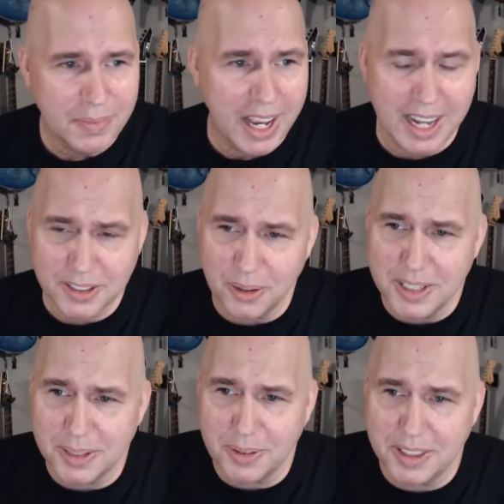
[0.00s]
as
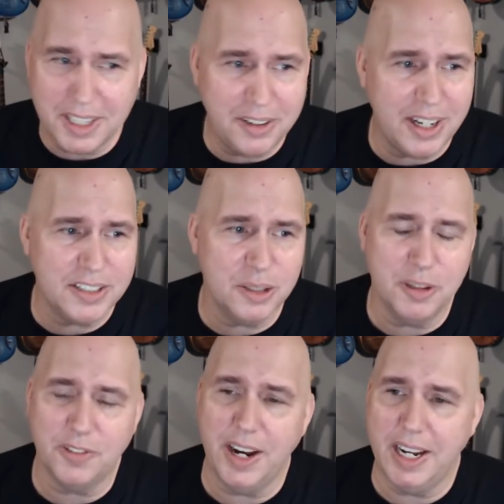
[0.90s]
always, I want to thank you guys so
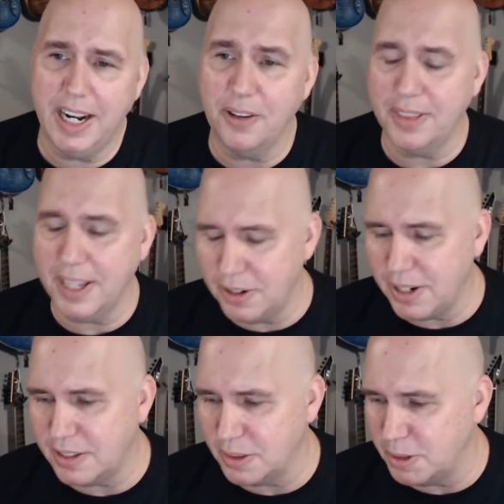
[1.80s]
much for hanging out. Thank you
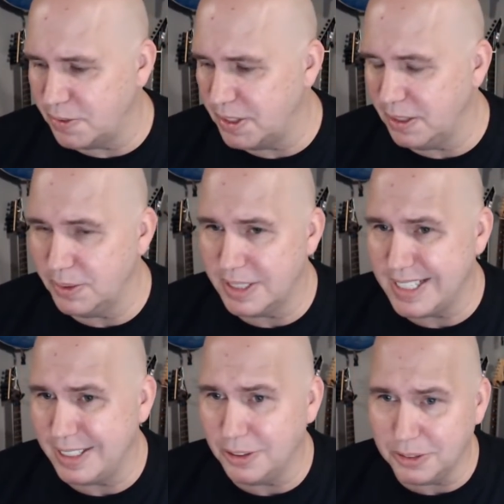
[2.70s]
guys so much for dealing with the
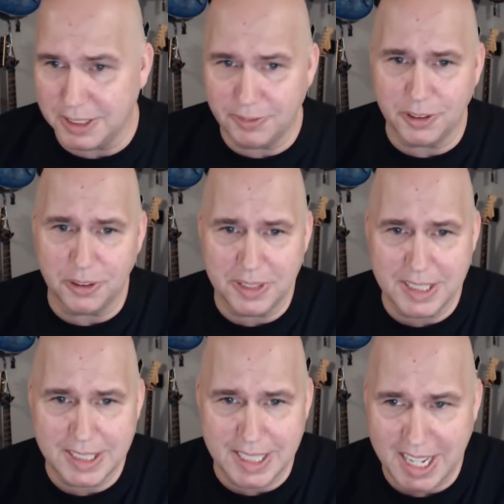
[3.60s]
technical
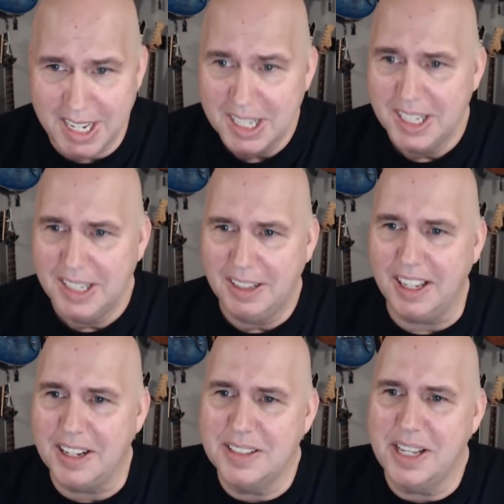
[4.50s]
difficulties today.
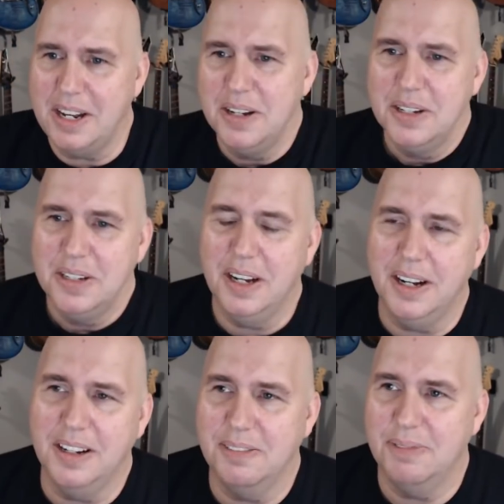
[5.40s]
Like I said,
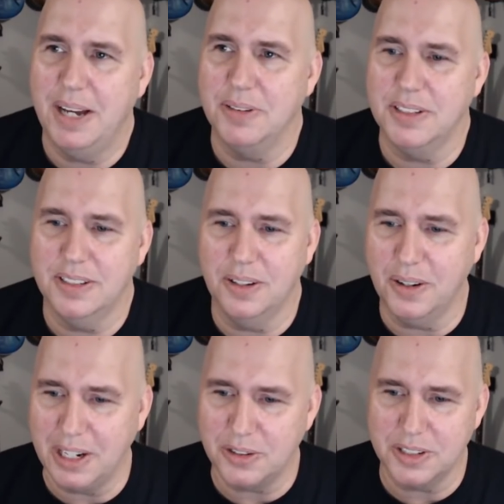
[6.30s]
uh, that was an
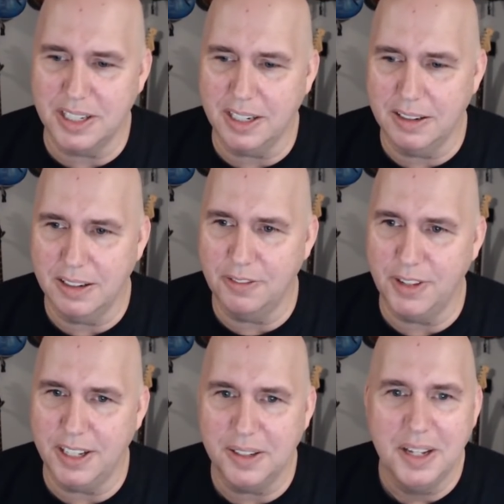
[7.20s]
interesting
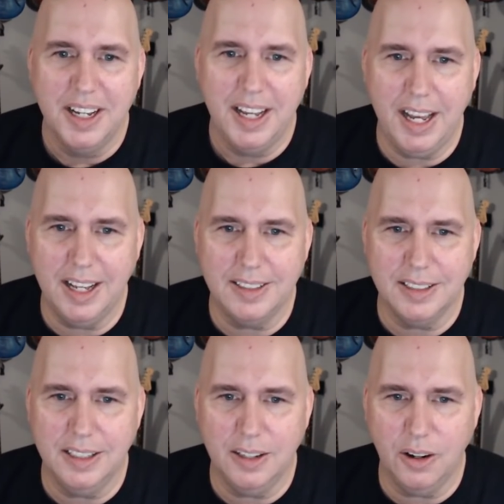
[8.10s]
event. And
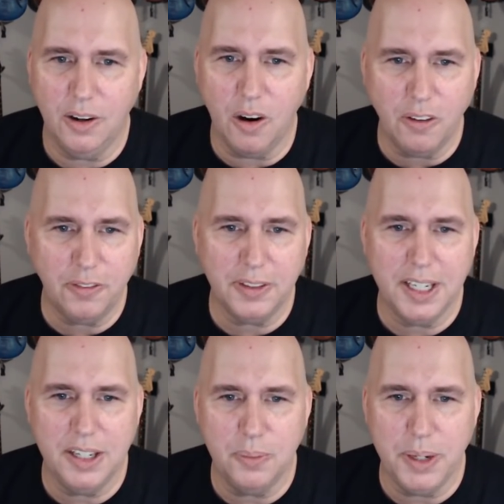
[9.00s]
uh,
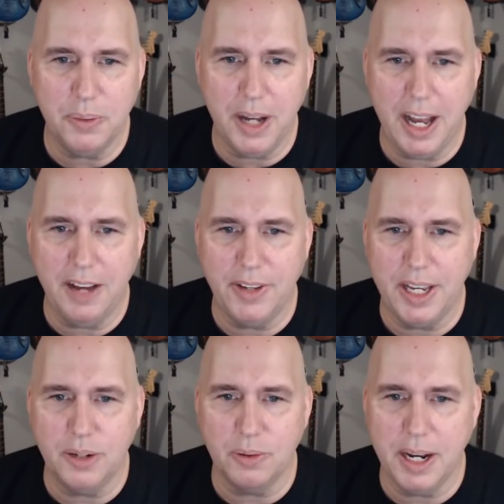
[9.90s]
hopefully, we will have
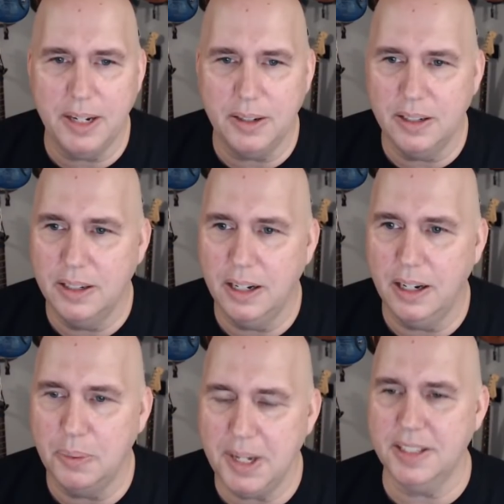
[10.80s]
a great
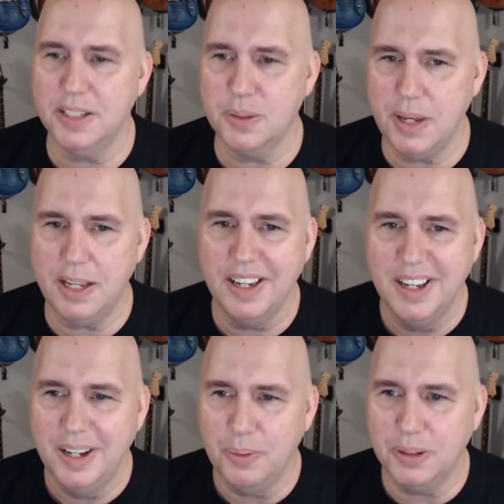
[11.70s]
uh, week this week.
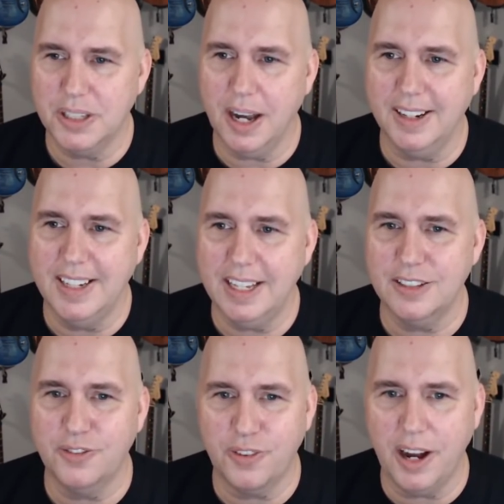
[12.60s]
We'll talk
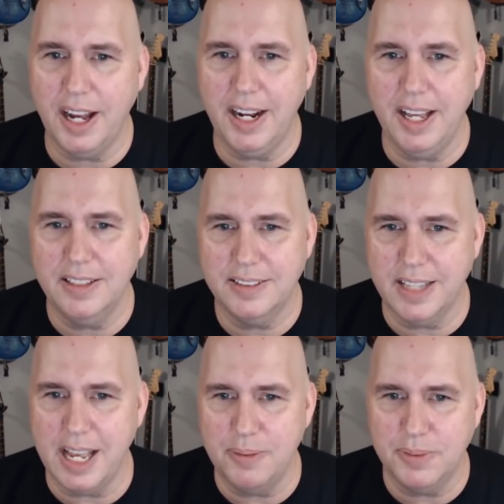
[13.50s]
next Friday,
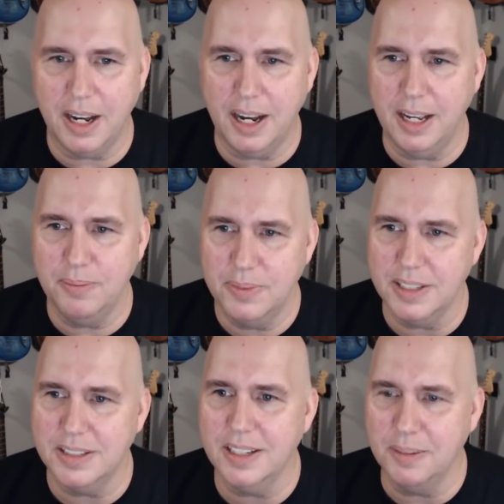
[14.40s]
same time,
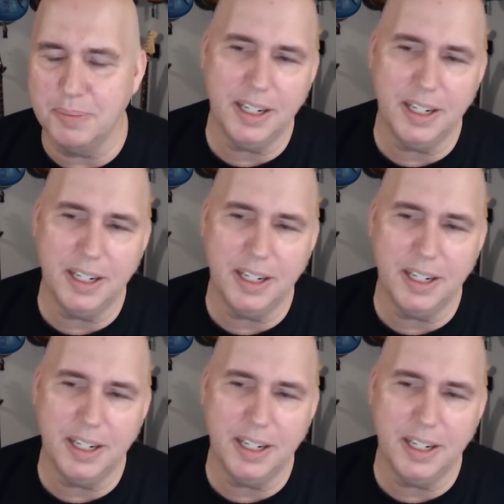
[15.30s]
this time, but